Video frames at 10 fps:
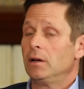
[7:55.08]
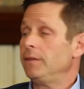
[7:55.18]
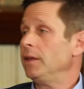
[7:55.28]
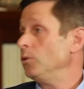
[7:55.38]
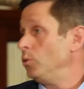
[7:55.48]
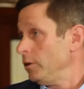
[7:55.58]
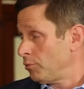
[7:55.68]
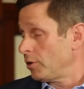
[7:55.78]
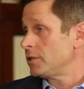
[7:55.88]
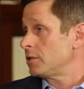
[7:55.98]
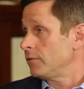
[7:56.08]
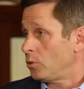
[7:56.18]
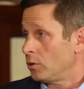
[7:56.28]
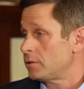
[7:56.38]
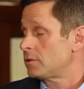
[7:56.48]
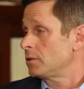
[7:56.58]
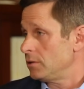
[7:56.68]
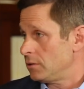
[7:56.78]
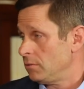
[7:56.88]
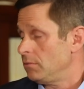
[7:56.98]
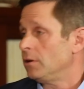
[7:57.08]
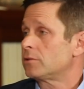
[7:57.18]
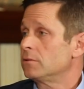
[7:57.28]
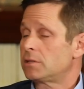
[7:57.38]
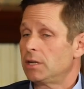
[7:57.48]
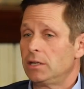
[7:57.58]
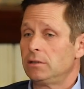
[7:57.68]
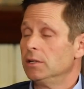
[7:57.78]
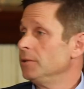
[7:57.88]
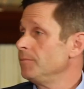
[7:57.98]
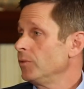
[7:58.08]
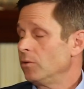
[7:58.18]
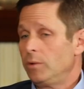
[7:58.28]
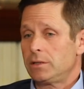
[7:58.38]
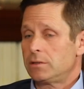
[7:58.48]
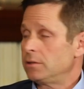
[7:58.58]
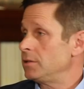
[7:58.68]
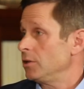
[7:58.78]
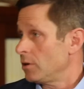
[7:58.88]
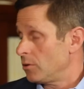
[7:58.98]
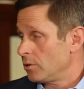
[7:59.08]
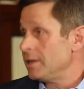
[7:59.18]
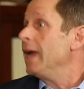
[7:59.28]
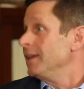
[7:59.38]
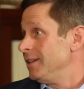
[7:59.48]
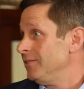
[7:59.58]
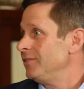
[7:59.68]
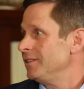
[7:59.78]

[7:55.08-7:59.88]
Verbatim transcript: yep. And then oil prices, of course, as you also said, yep. went to zero or negative